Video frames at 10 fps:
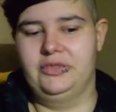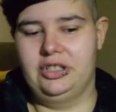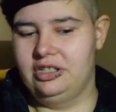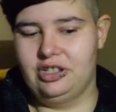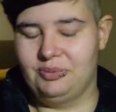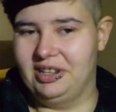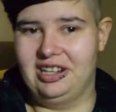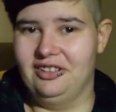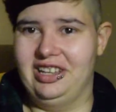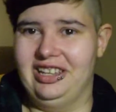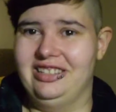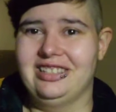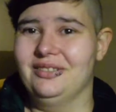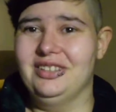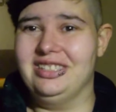shopping annoyance,
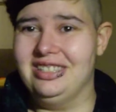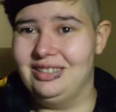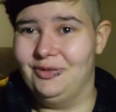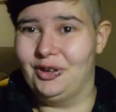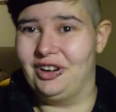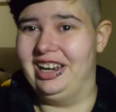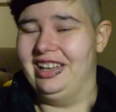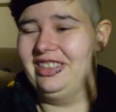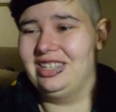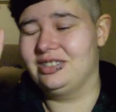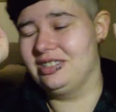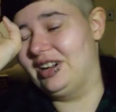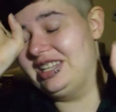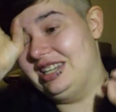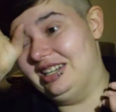it was dysphoria. So
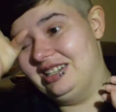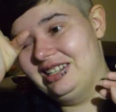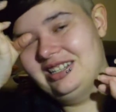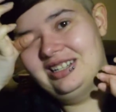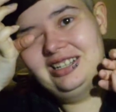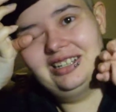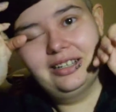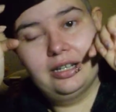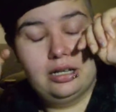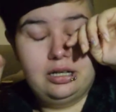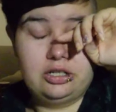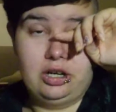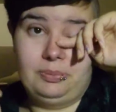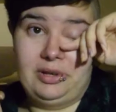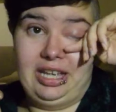I didn't
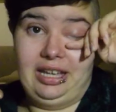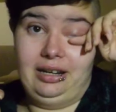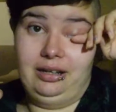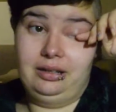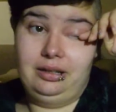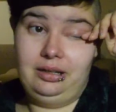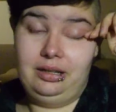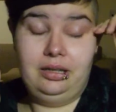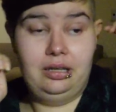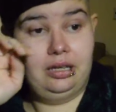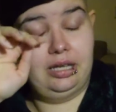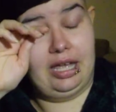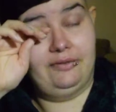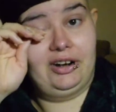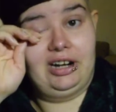shop and
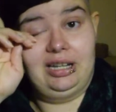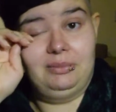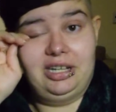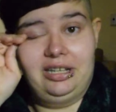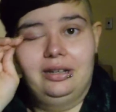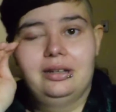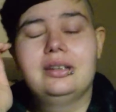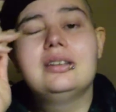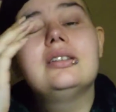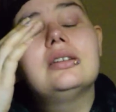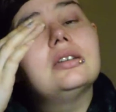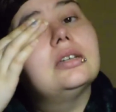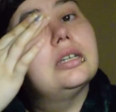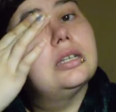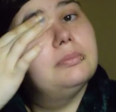had very limited
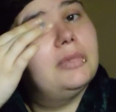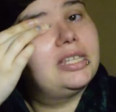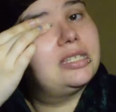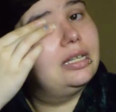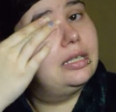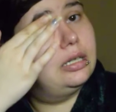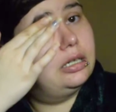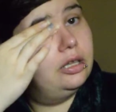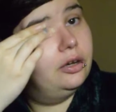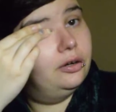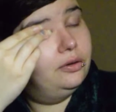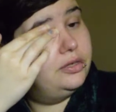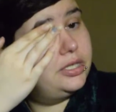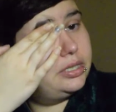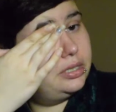masculine
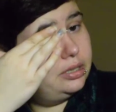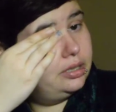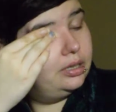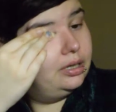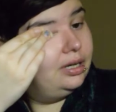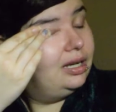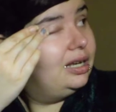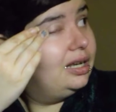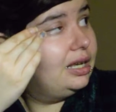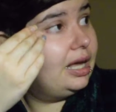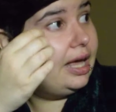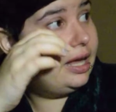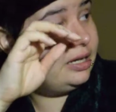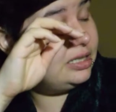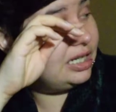clothes.
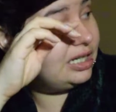And